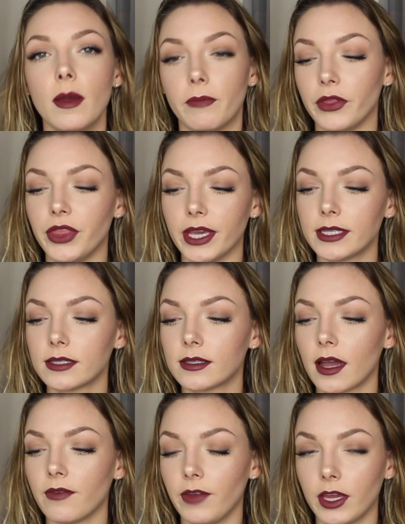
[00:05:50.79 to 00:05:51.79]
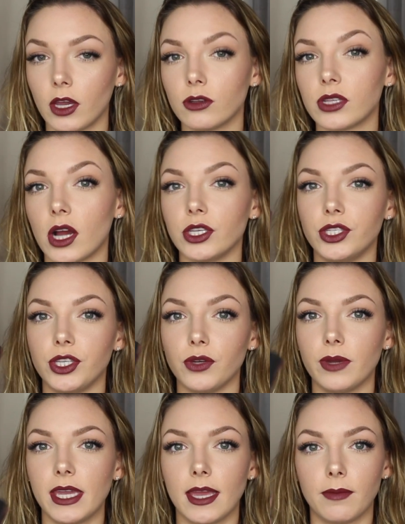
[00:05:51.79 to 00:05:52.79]
But this stuff, it goes on
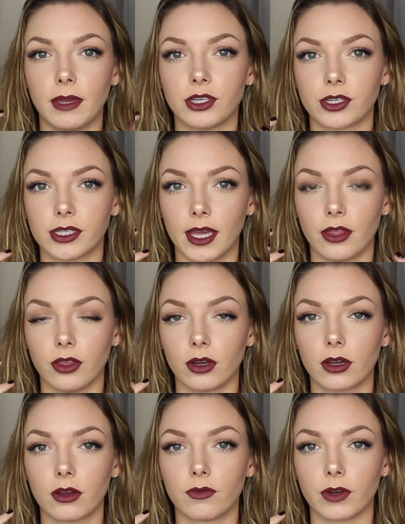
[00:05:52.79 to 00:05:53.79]
dewy and makes your skin look